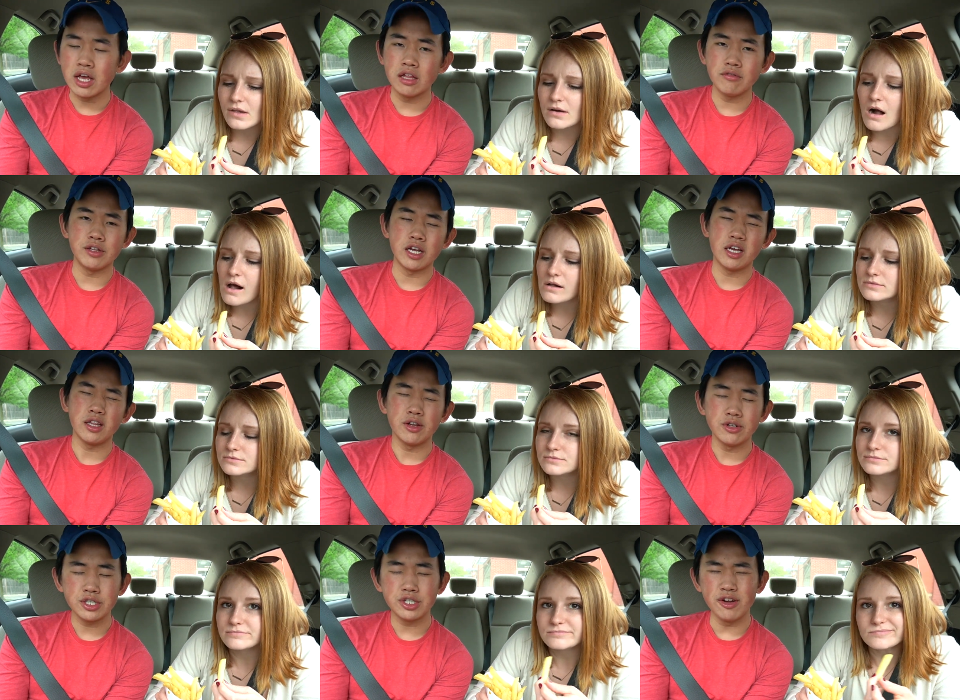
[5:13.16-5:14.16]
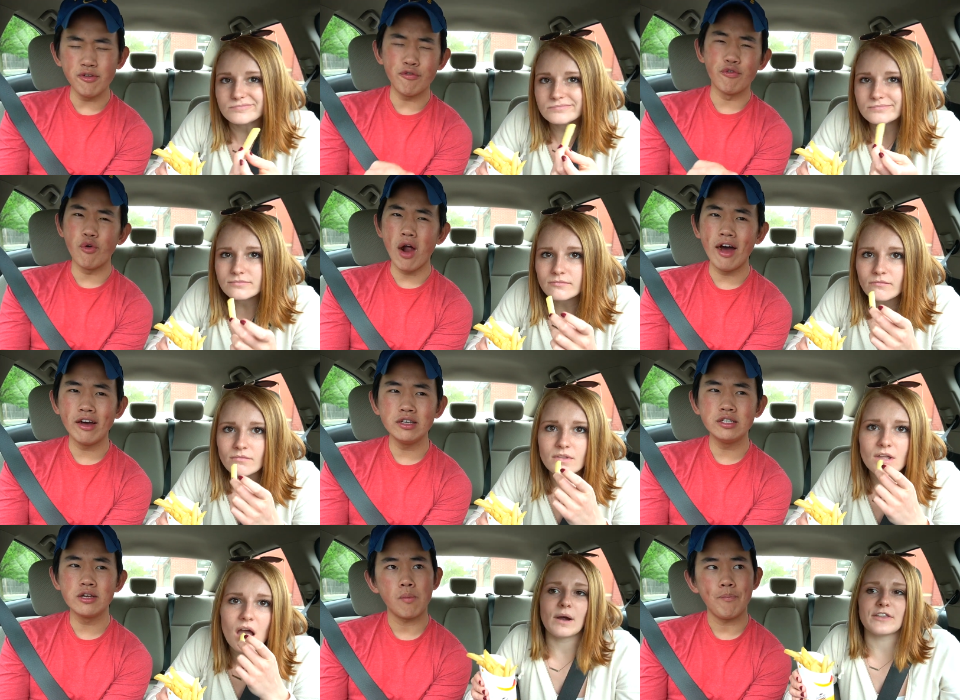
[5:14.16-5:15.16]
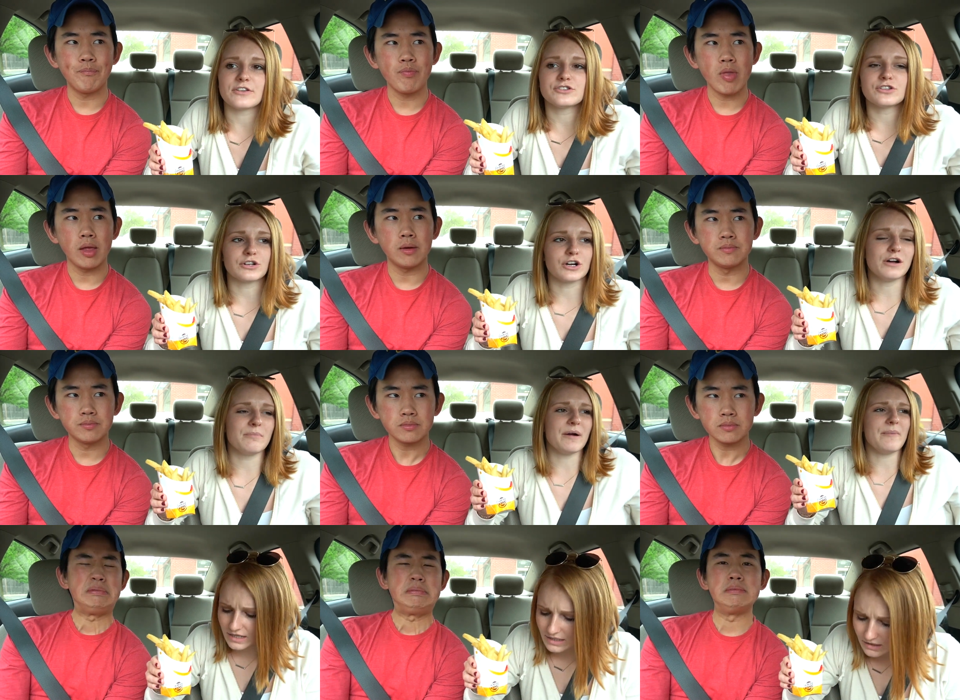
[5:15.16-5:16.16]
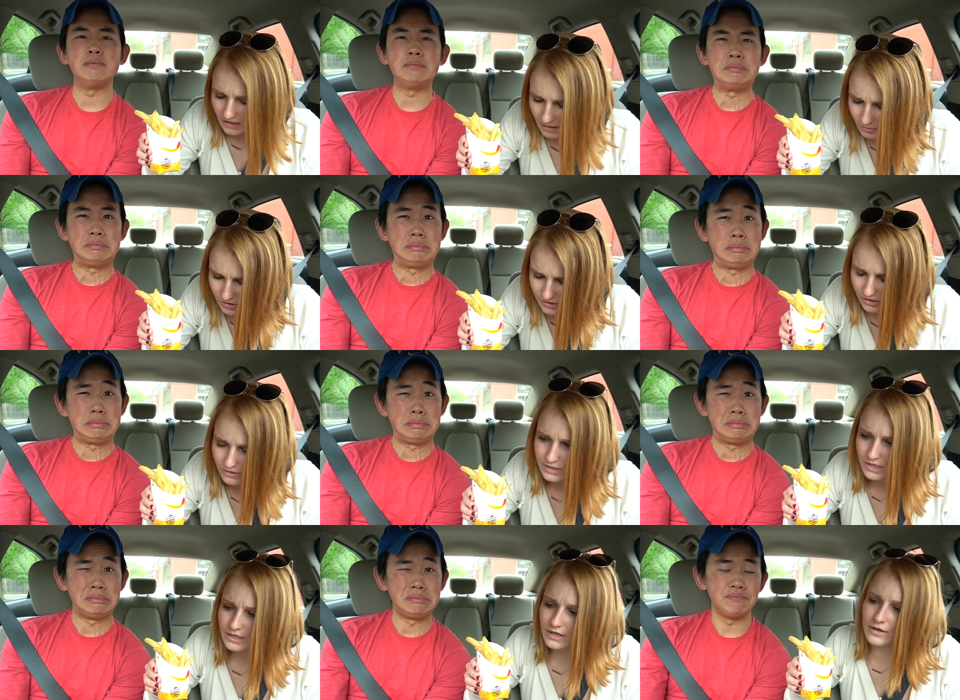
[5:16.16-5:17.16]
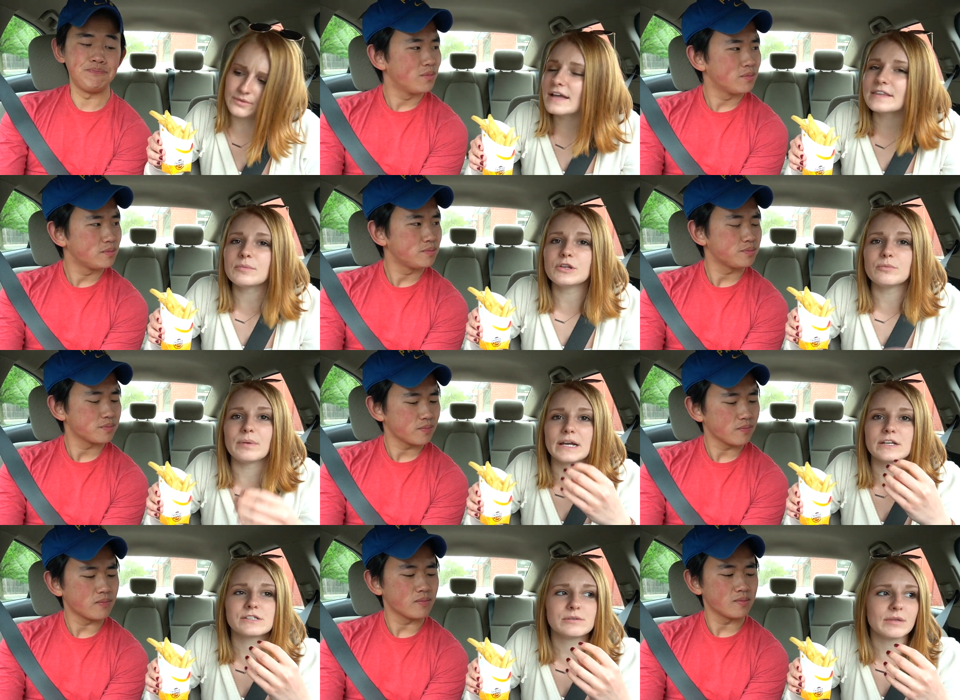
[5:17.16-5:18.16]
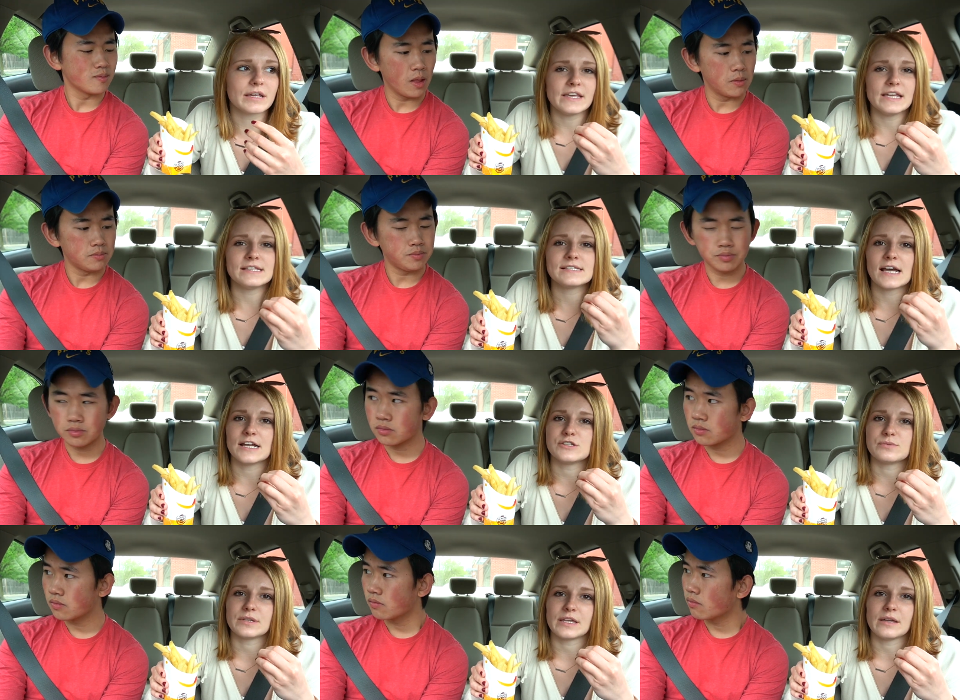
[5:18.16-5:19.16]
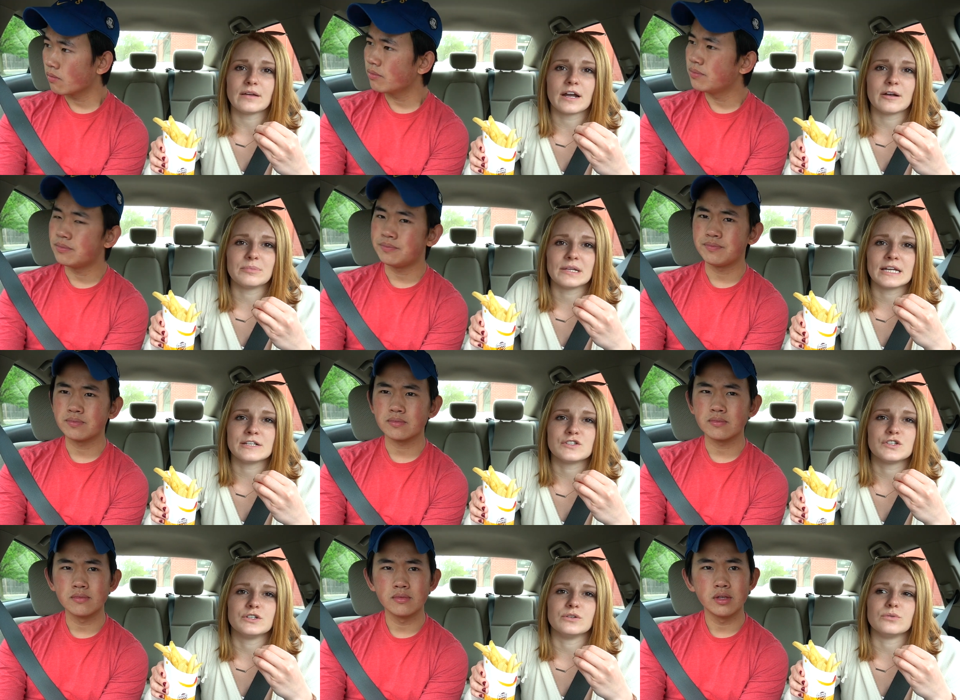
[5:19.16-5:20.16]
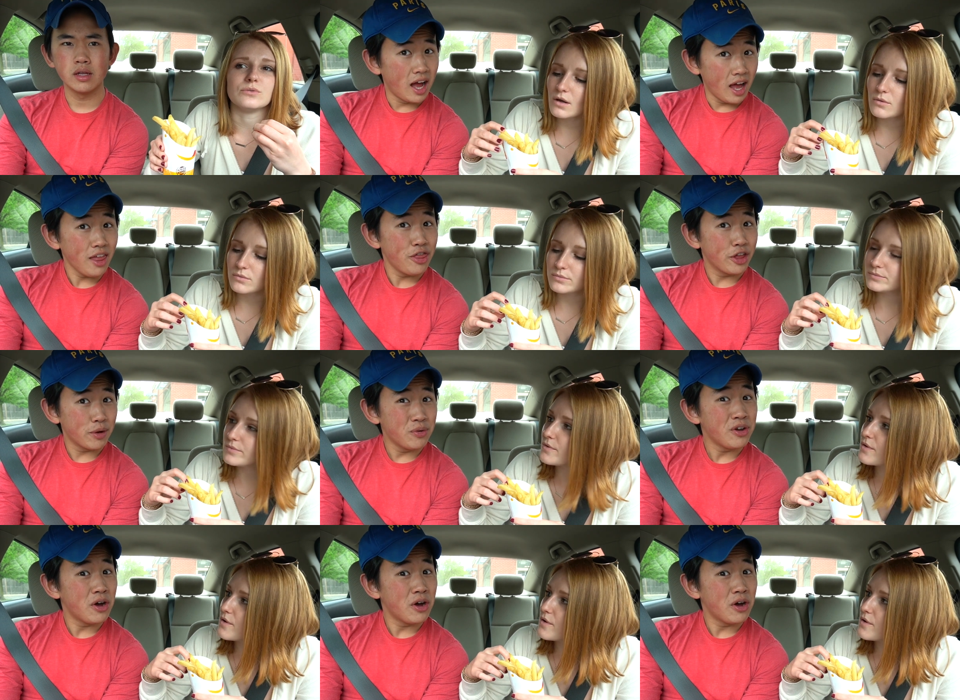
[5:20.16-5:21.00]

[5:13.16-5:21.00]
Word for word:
Speaker 1: end of
Speaker 2: the day, they're still fries.
Speaker 1: Right, they're so good, but they need a lot more salt on here. And then when you bite into them, like the inside's really kind of bland, too.
Speaker 2: I think we